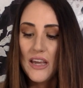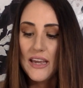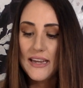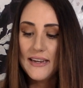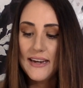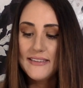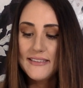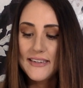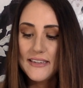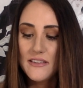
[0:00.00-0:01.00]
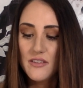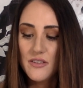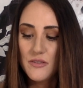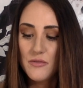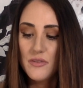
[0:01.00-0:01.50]
In
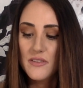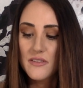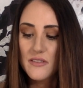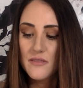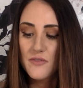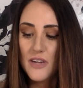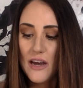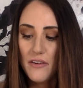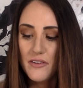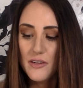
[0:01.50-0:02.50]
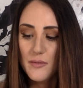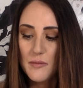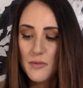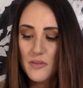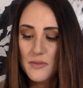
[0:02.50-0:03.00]
1992, the system for calculating
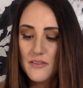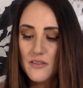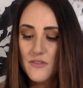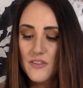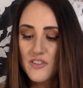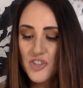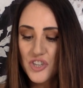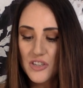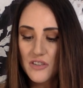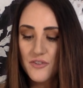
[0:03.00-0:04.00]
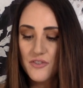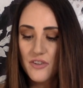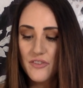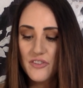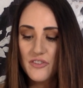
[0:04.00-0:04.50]
reimbursements to physicians for
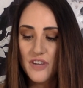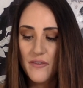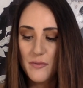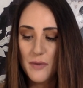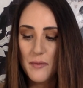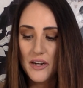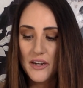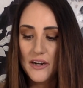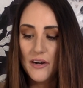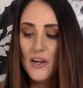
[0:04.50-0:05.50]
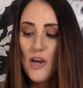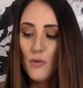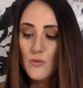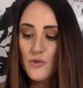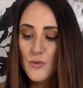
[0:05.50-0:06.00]
services covered by Medicare
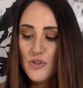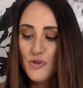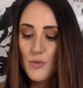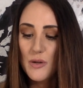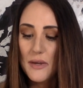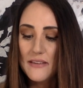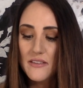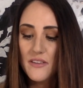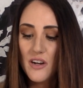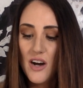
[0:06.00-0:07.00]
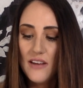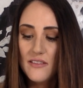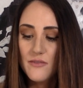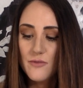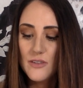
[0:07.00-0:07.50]
was switched to one based on the
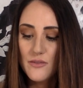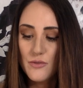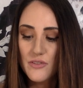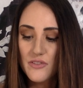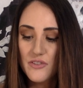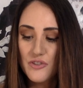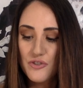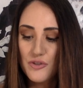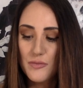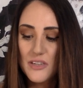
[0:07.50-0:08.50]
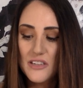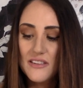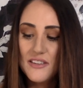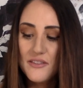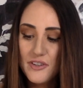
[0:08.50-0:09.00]
cost of resources consumed in
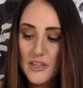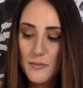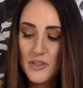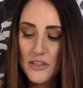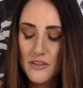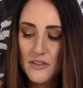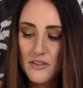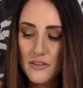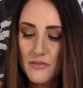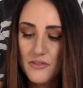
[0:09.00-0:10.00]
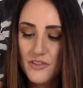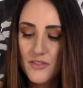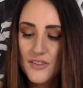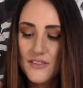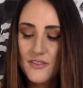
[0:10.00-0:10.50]
delivering a particular clinical
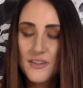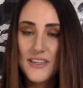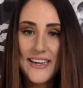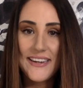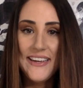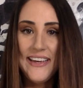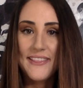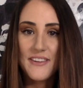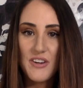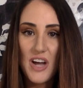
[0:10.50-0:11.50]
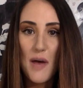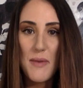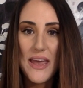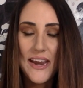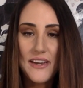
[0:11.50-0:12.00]
service. So again, they're
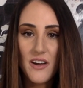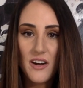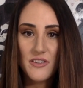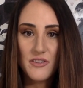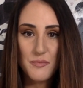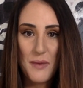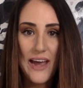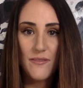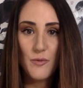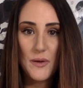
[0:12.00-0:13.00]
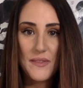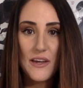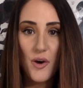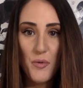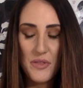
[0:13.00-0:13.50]
not paying doctors back for what
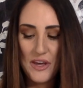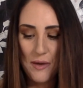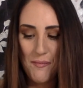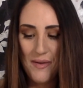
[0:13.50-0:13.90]
they owe them.